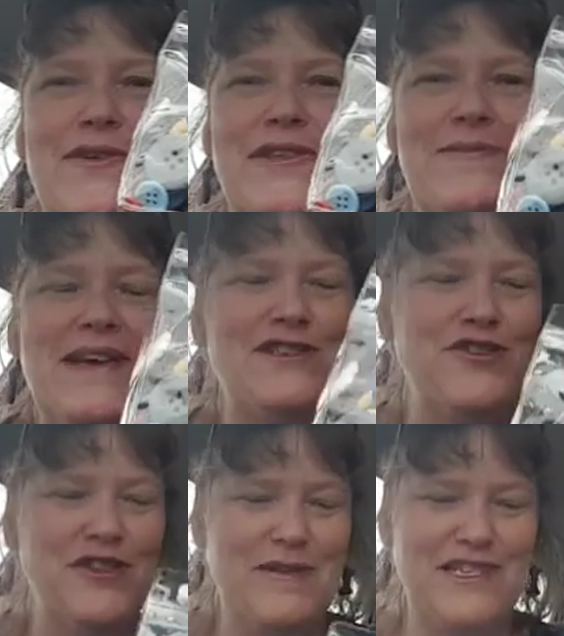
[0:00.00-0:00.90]
on them and
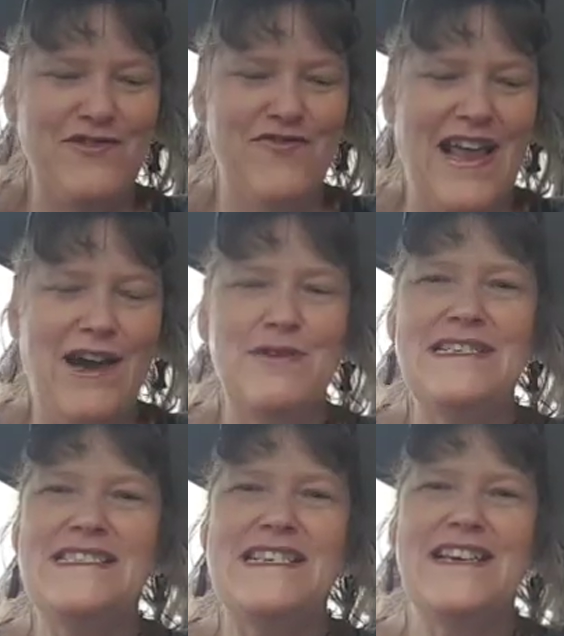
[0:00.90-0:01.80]
turn them into
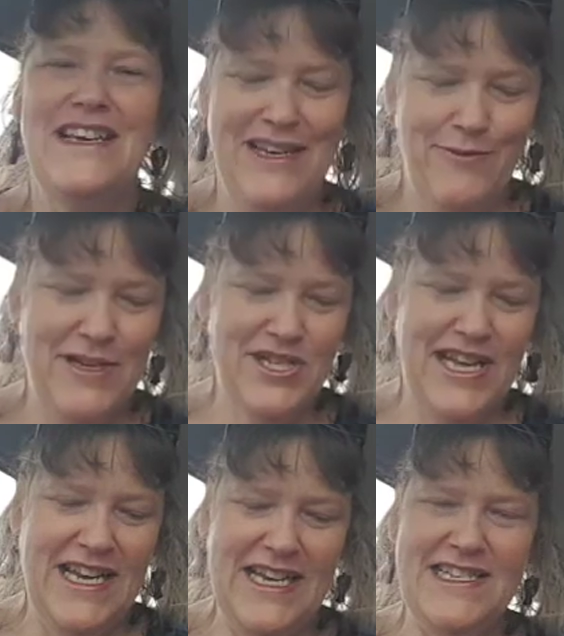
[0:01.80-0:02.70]
flowers, which
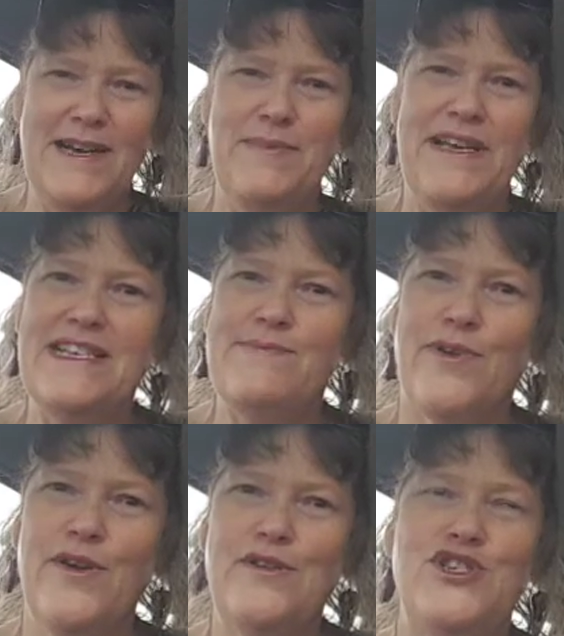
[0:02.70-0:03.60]
can end up as
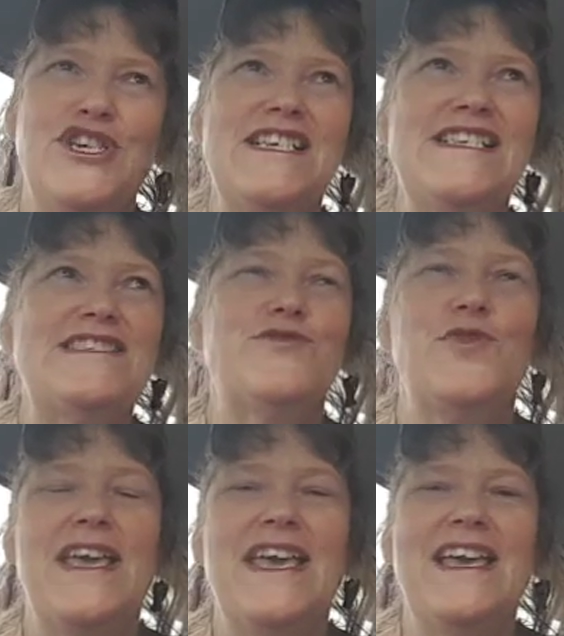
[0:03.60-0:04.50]
brooches
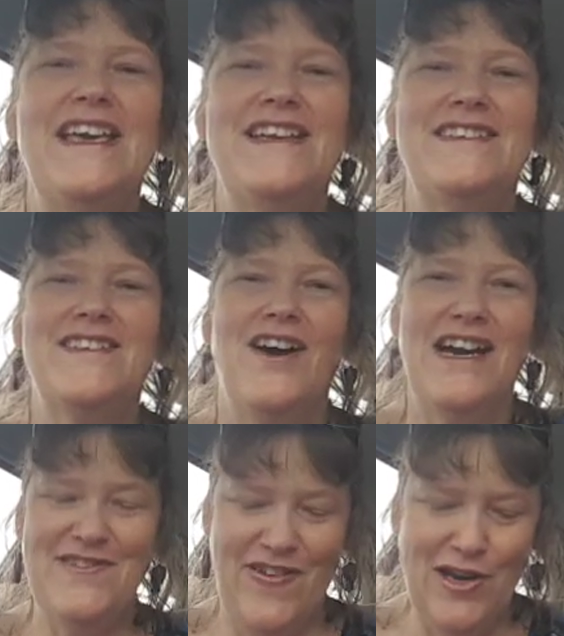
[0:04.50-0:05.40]
or hair
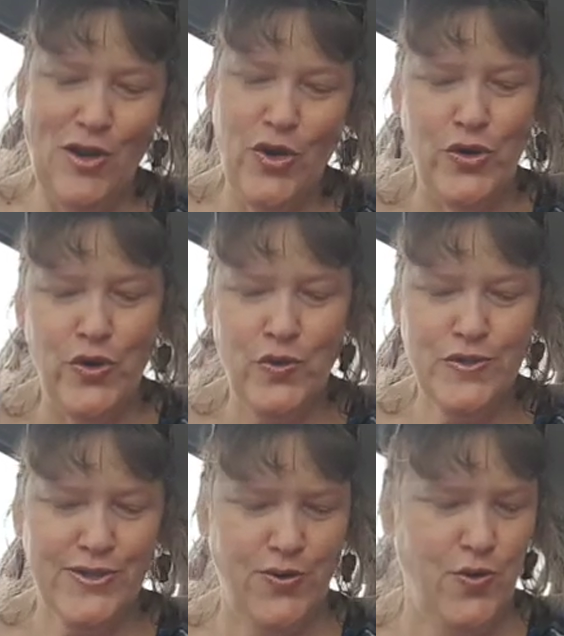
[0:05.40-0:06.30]
ties for little
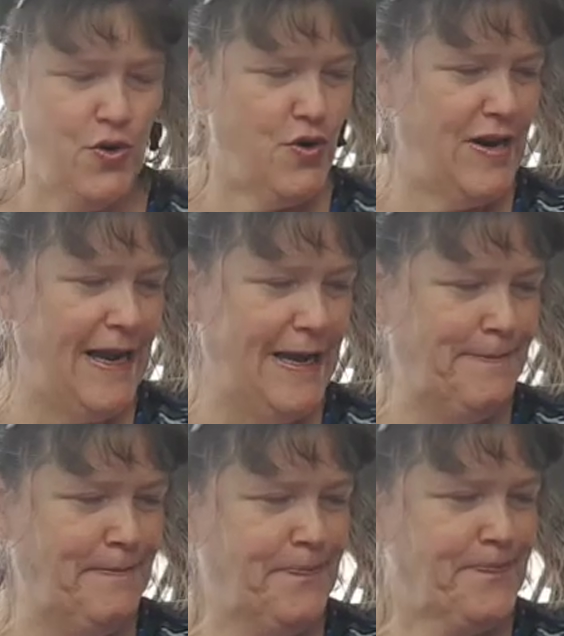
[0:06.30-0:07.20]
girls, or
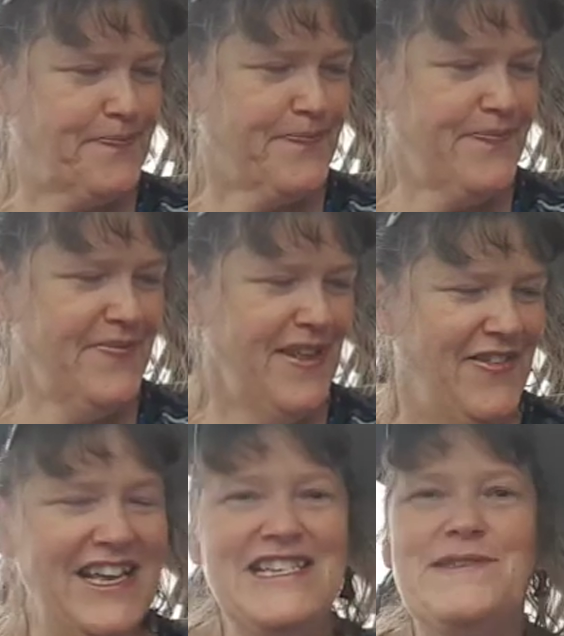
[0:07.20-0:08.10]

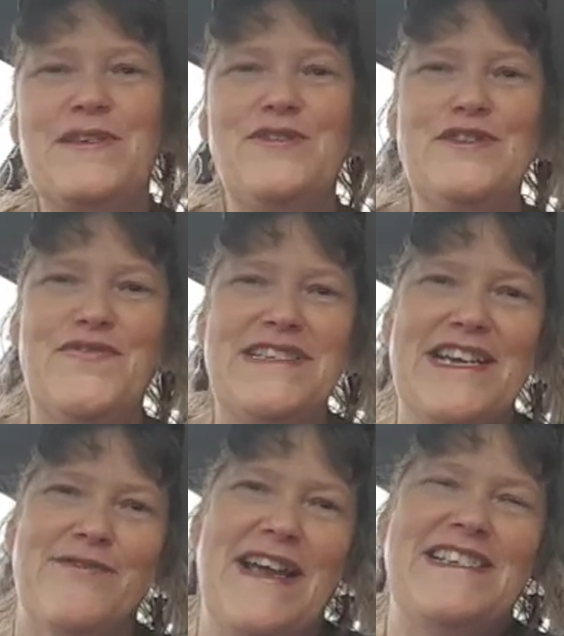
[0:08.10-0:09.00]
they can just be used for
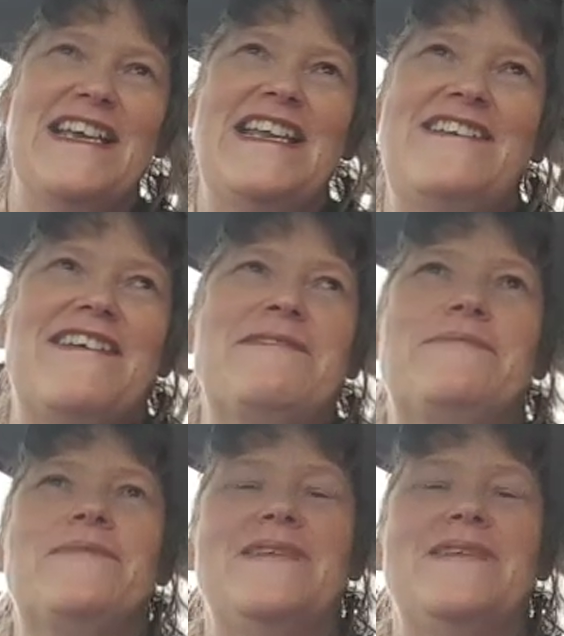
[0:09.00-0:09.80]
decorating anything.